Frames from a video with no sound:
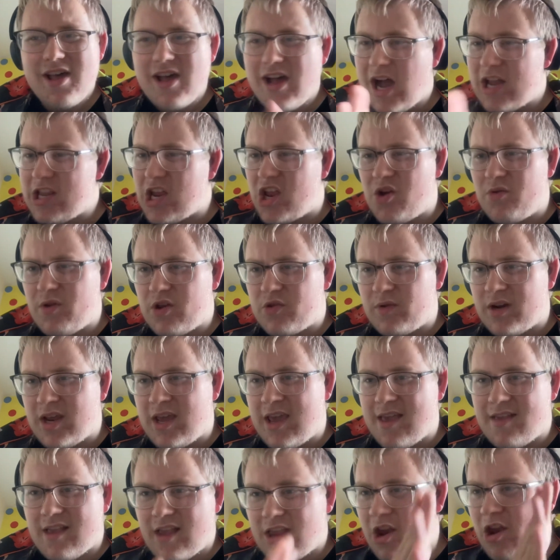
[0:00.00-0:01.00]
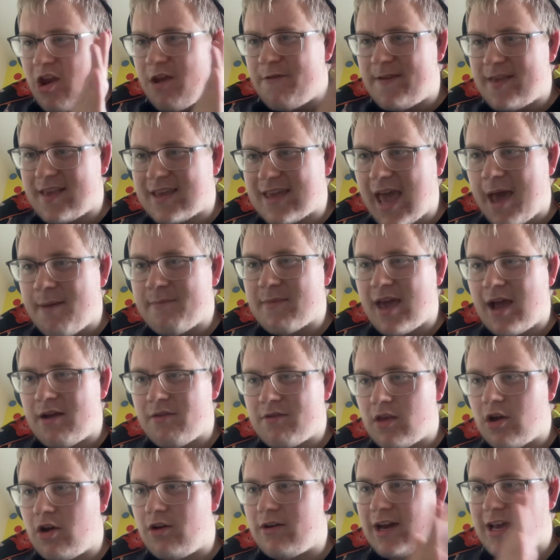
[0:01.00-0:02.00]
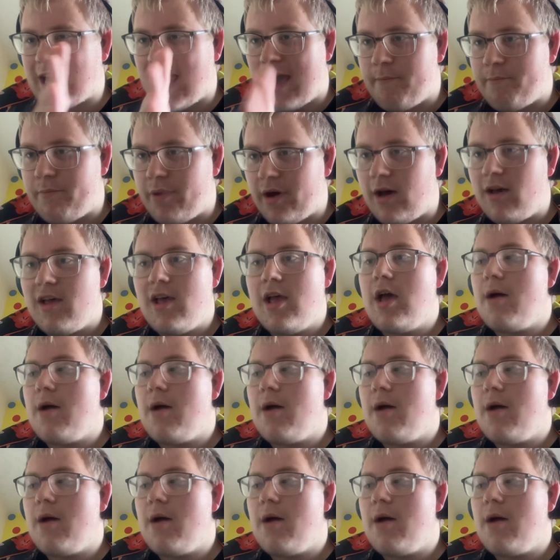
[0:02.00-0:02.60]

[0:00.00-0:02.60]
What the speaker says: I don't know which one he is. I don't know if it's camp counselor or a camper.